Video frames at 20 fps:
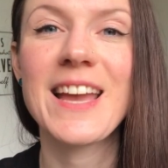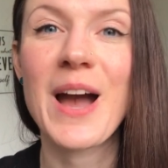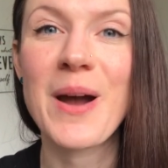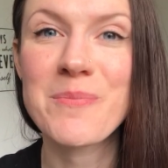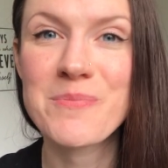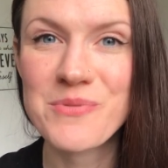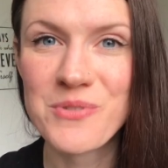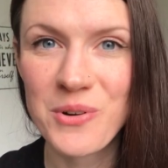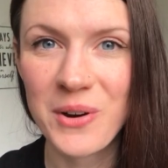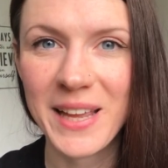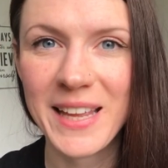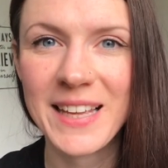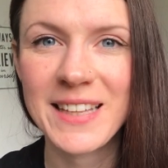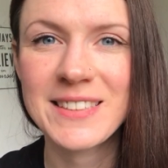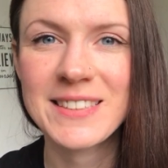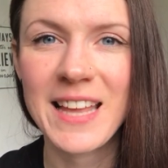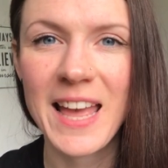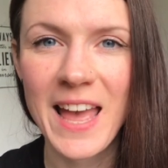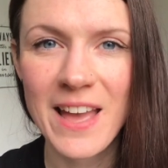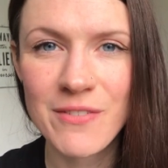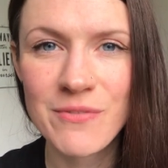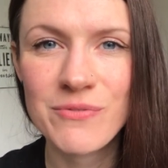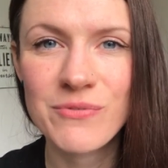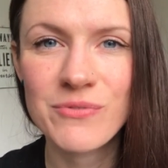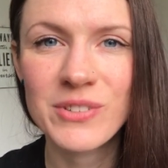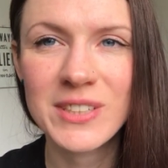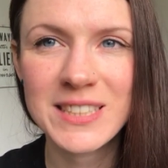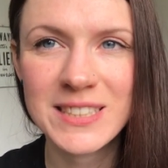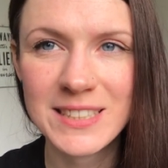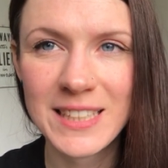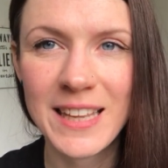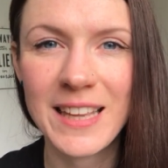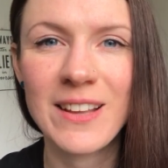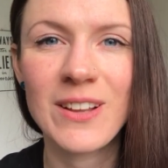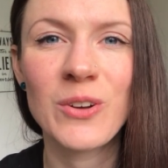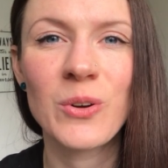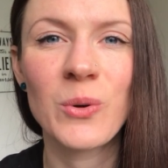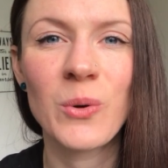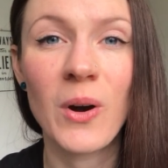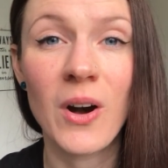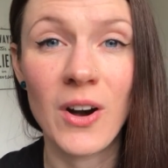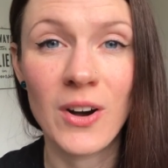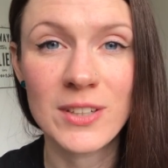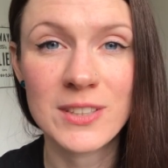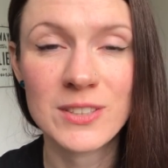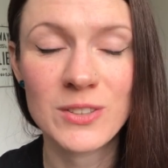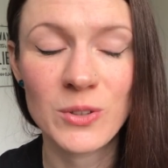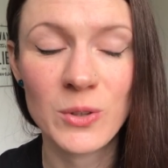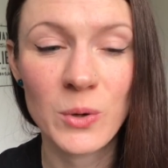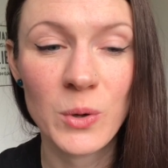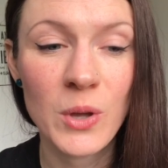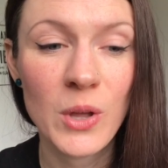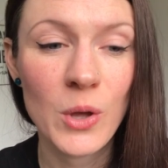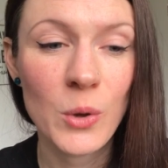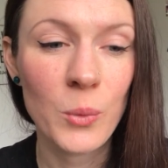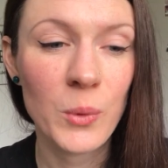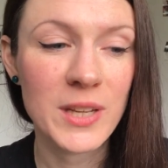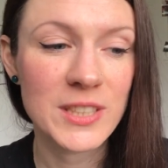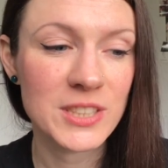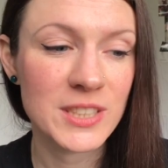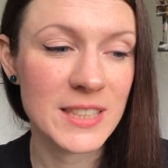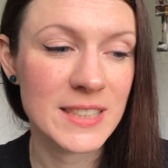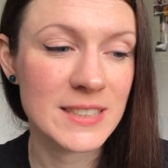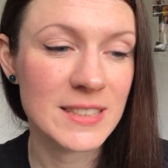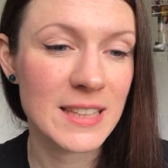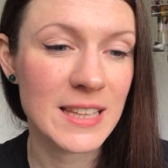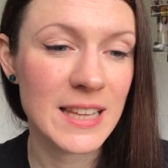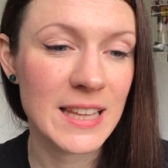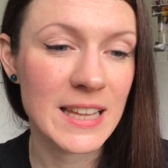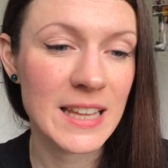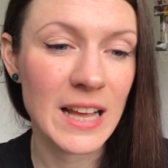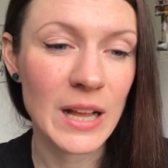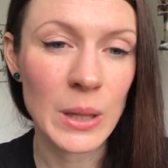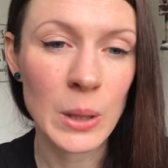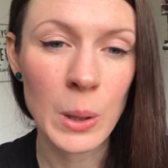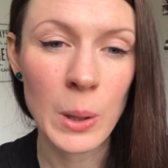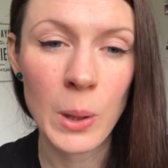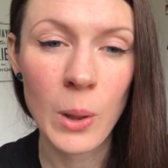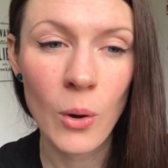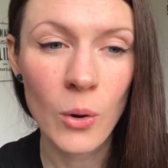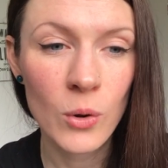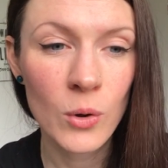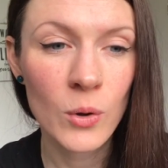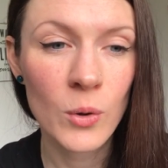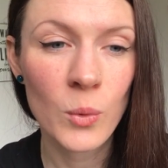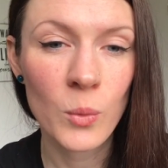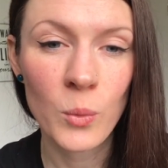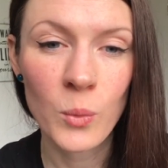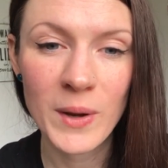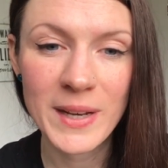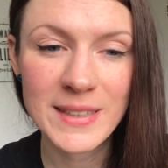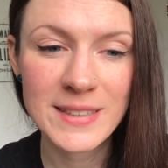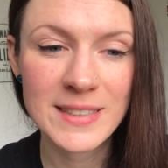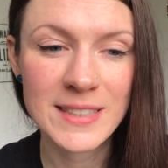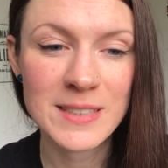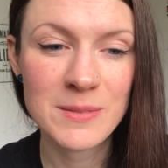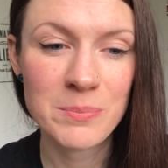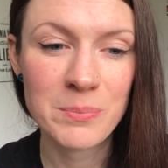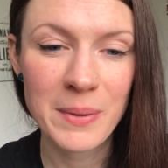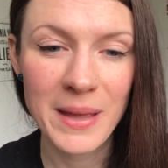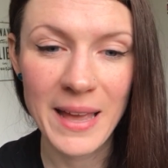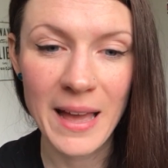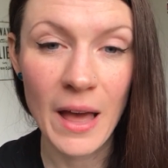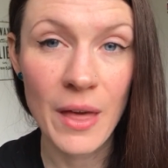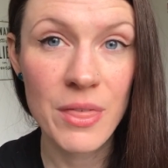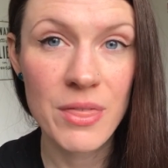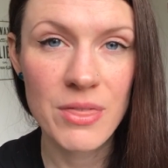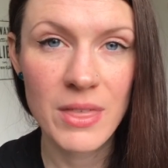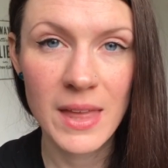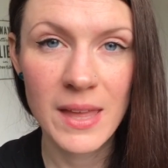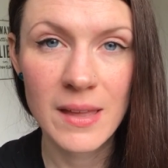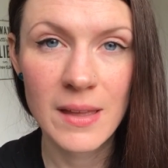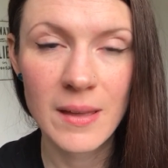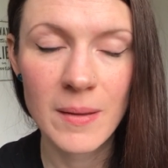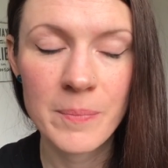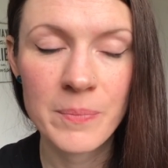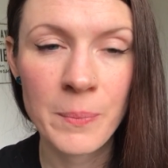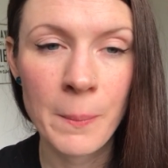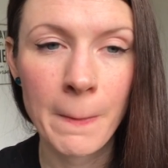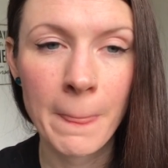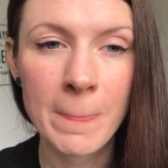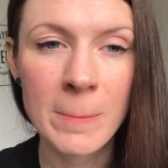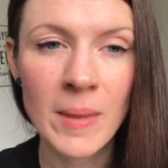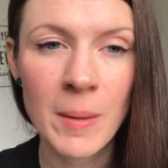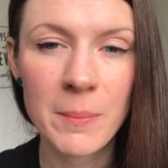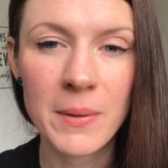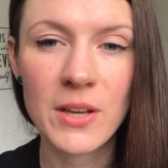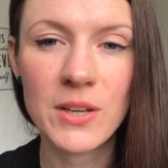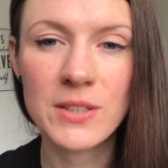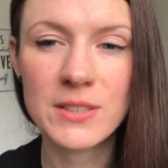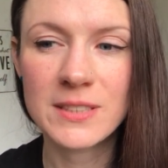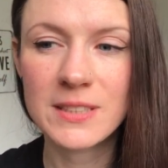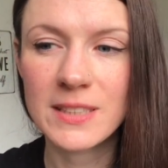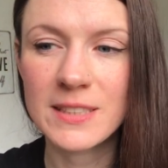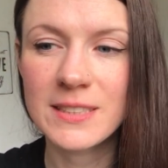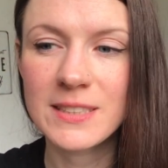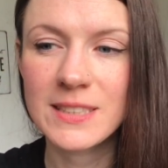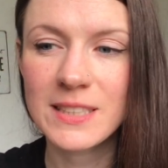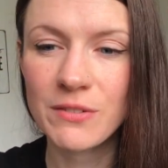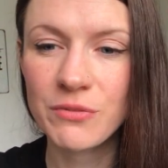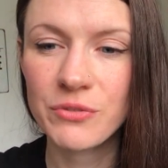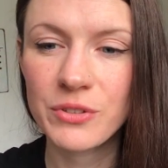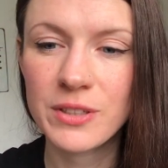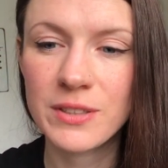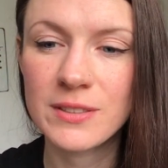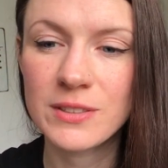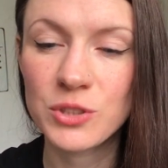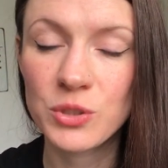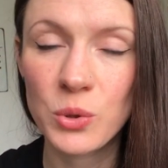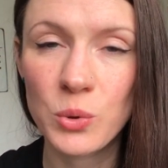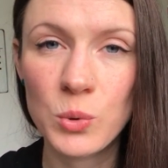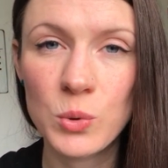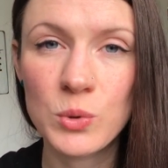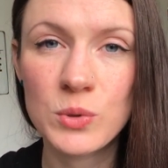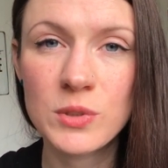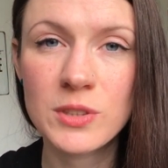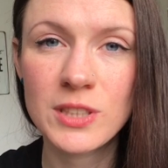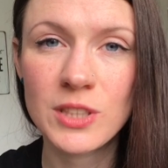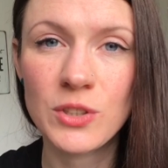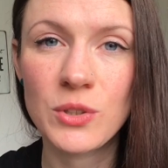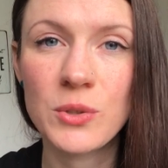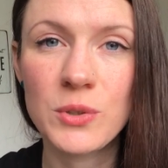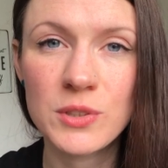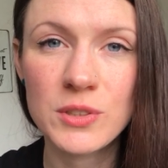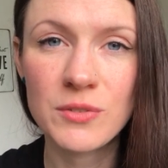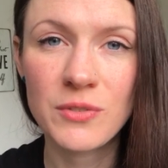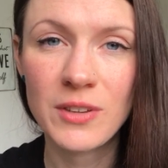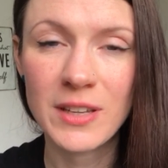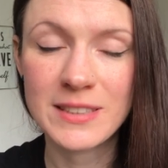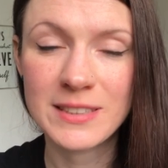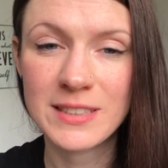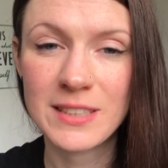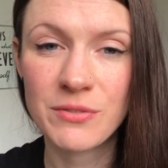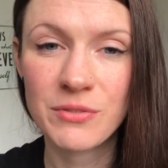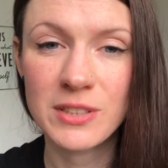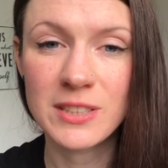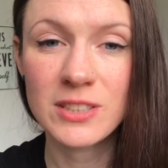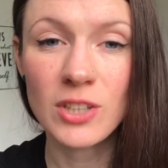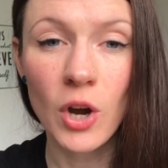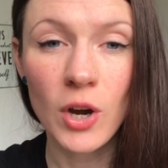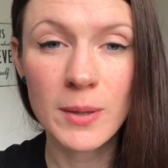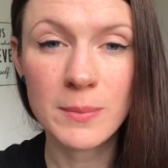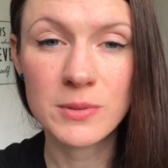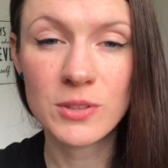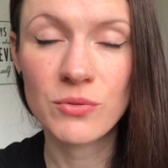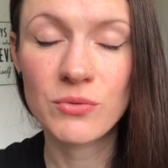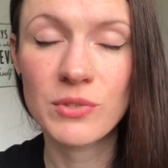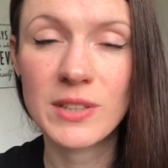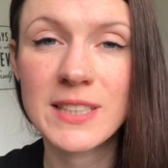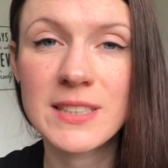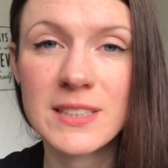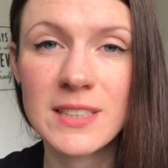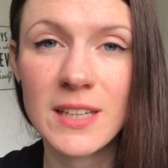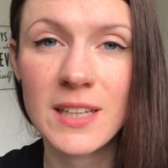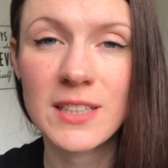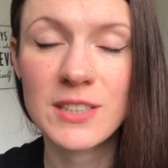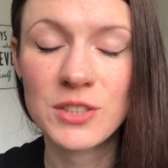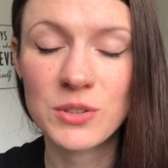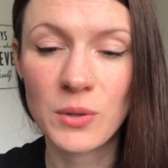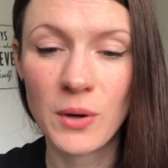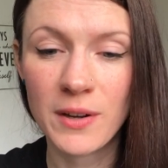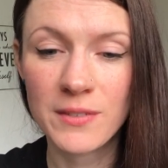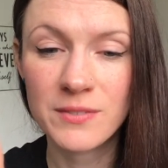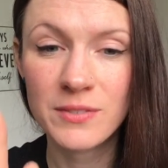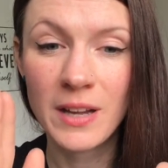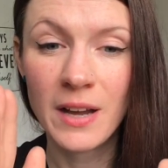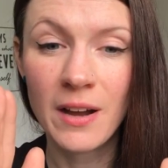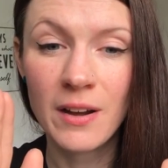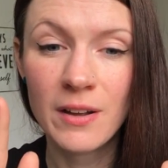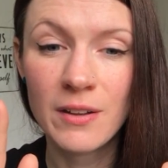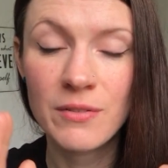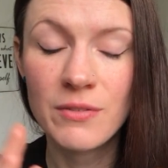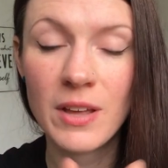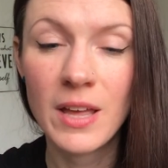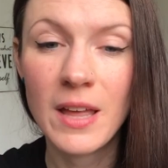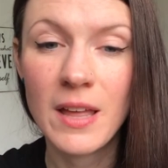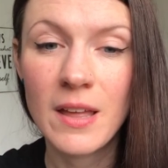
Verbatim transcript: appraise every single article, which is the long-winded bit, I think, because there's different tools to use for different types of research. So I've